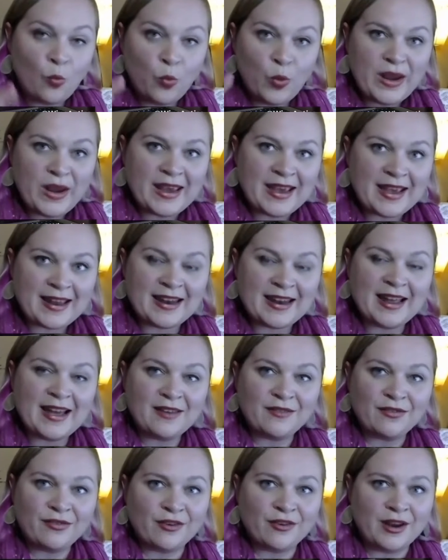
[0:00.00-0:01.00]
we
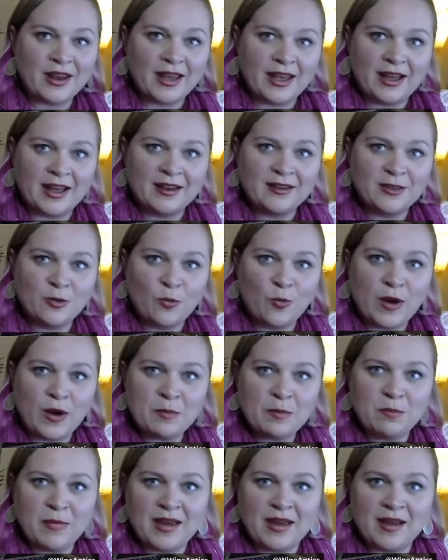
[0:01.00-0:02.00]
cannot forget the
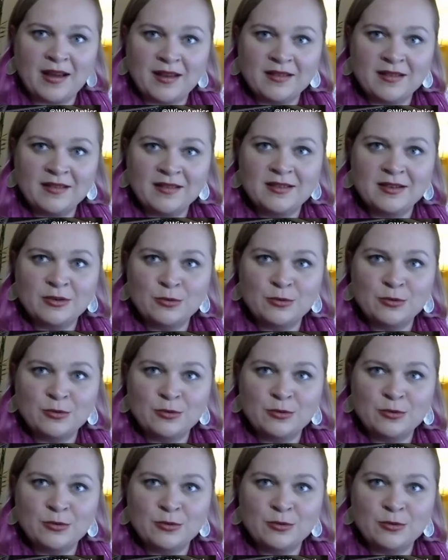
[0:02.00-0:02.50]
one man